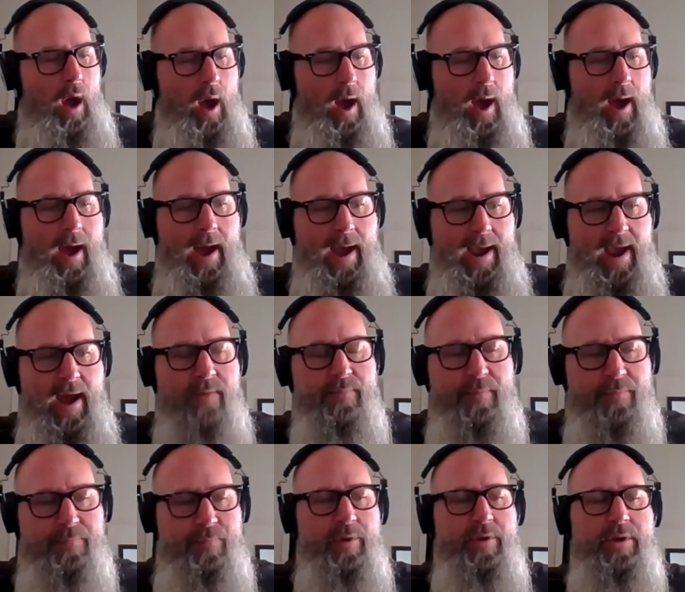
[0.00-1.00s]
I
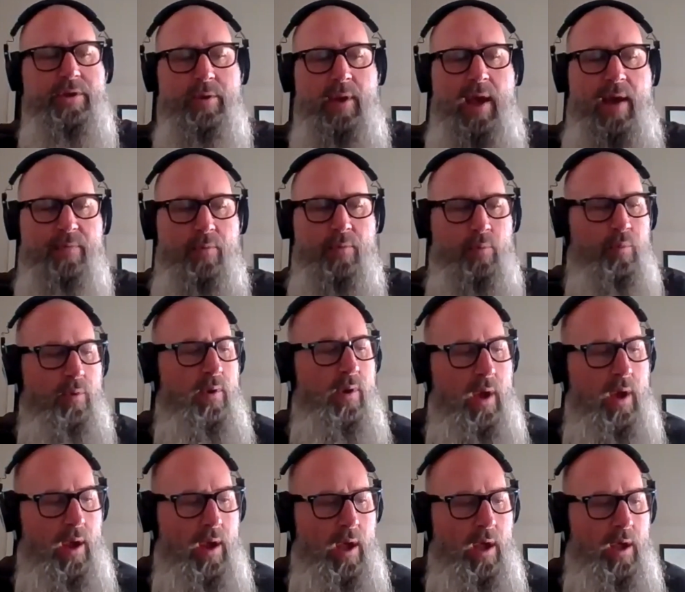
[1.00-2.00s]
really do
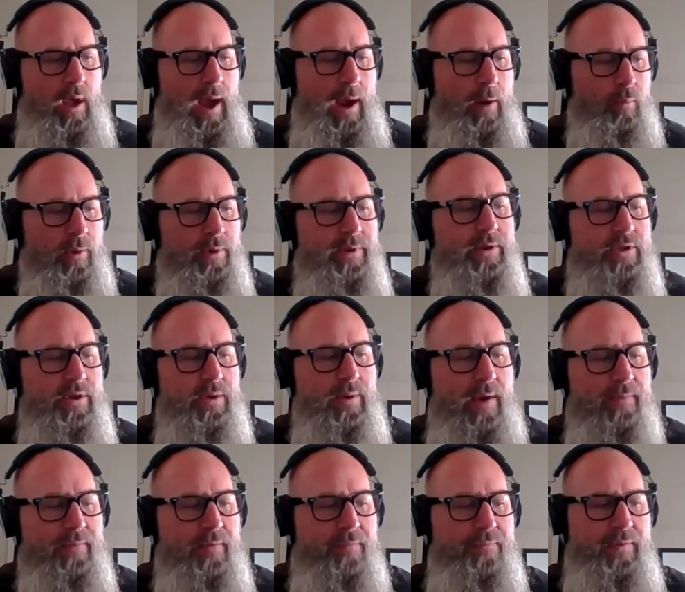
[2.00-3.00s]

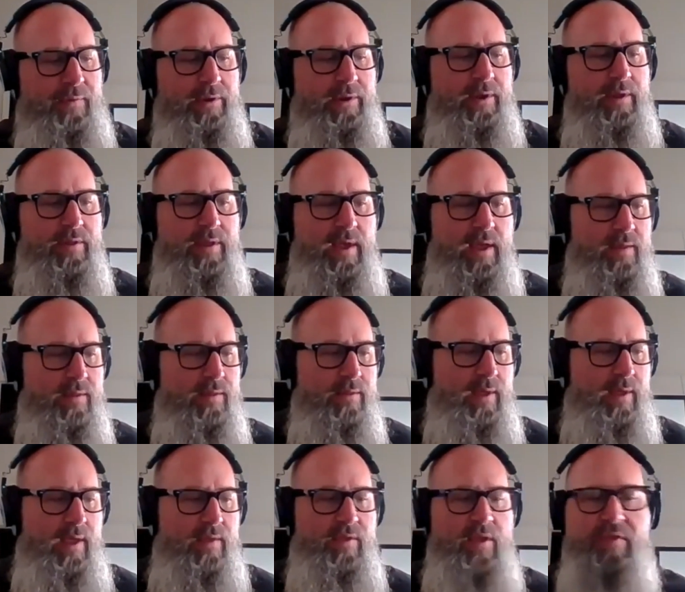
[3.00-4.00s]
have a feeling that
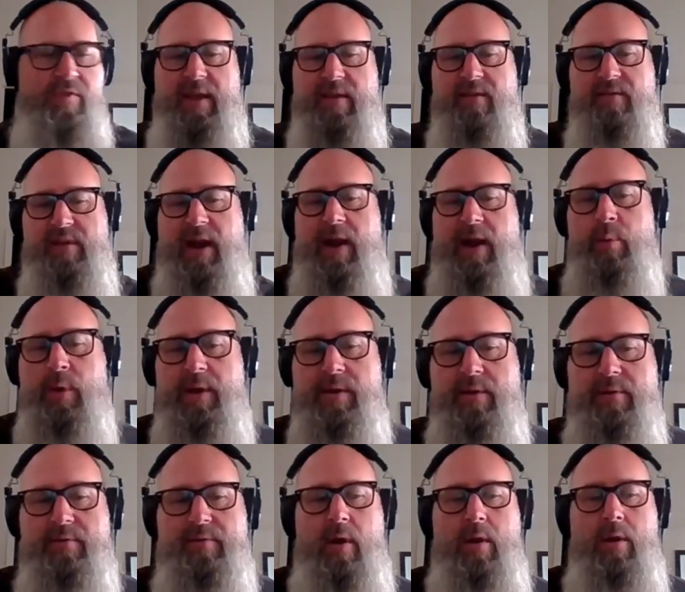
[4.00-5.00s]
the things that I
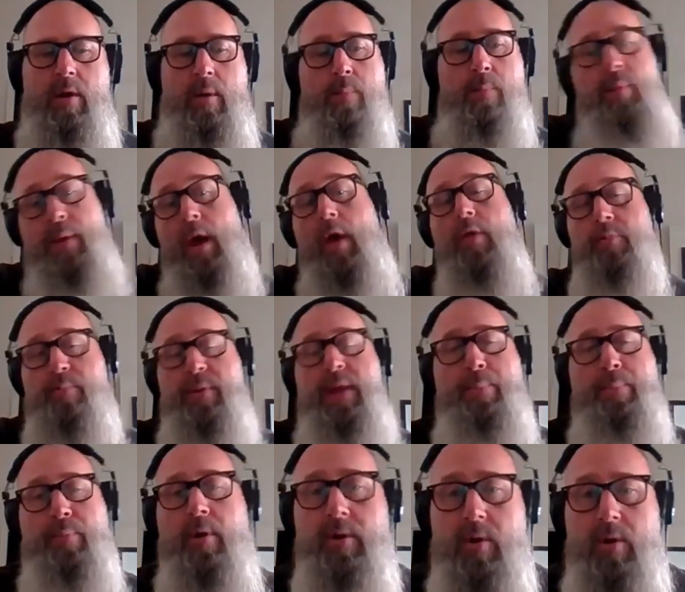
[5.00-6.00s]
witness, that other
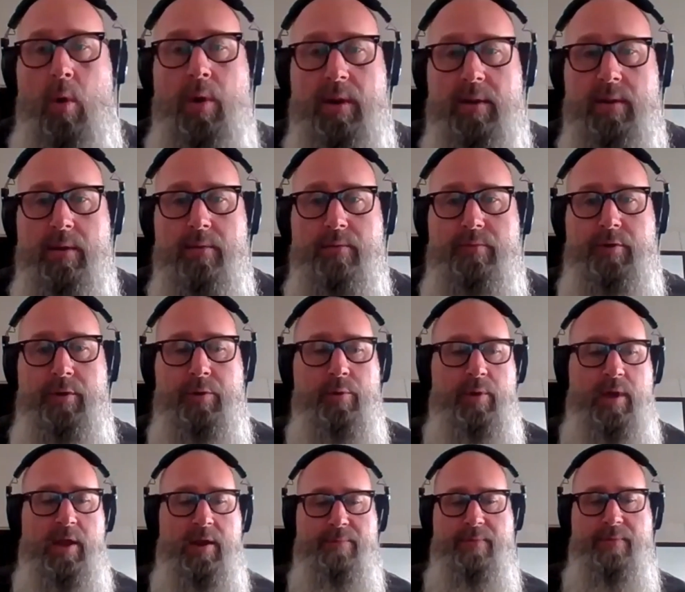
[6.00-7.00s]
people are going to,
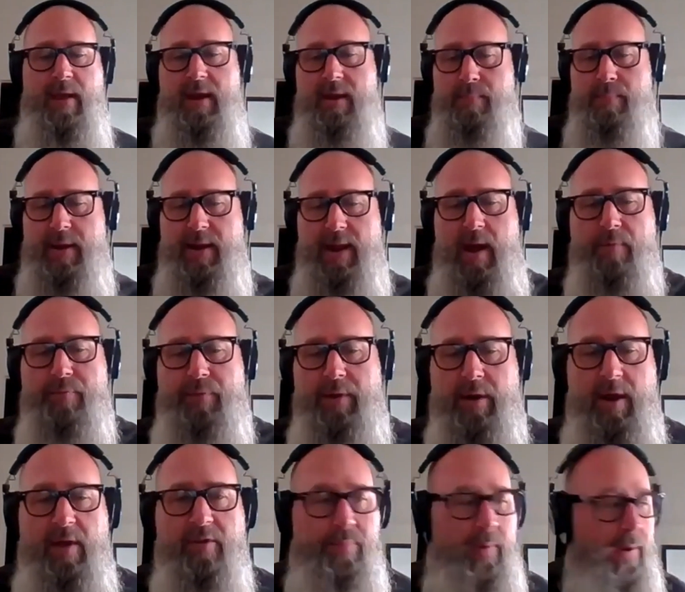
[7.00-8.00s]
and if anybody out
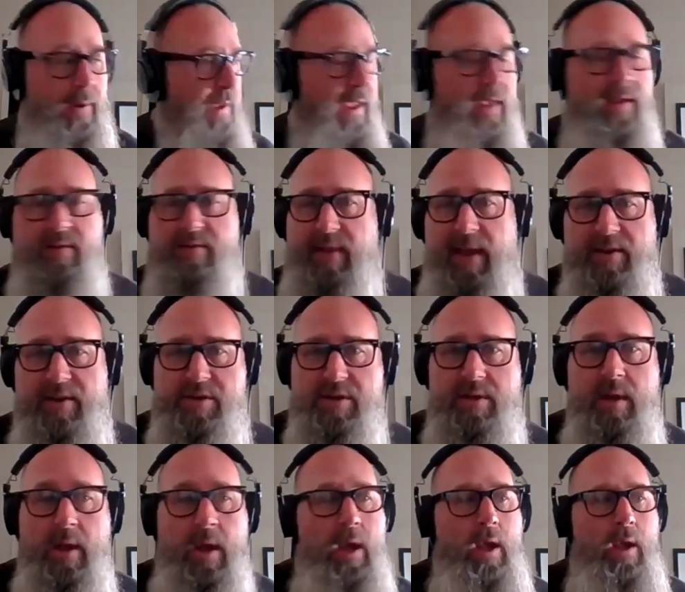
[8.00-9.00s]
there has been paying
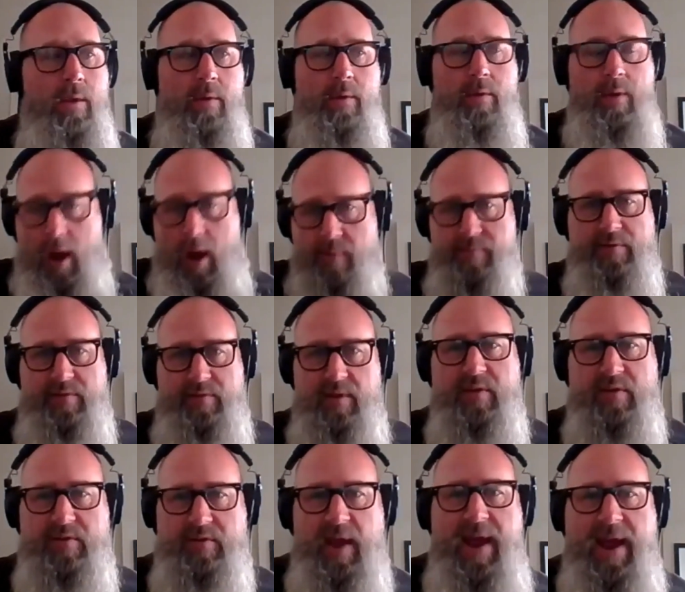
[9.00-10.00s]
attention, obviously
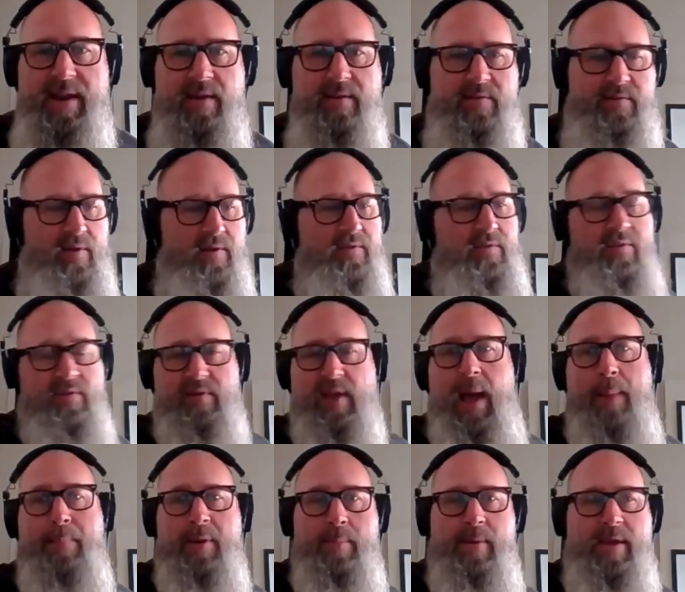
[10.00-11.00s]
the sightings since this
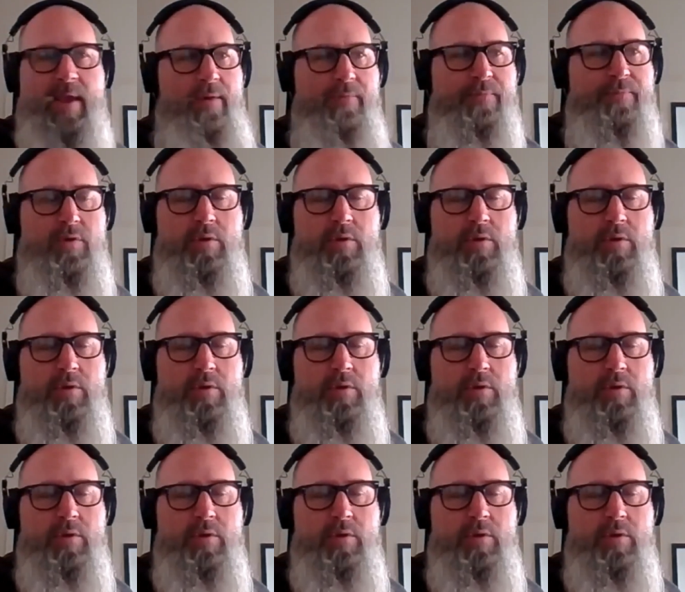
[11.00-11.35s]
happened to me have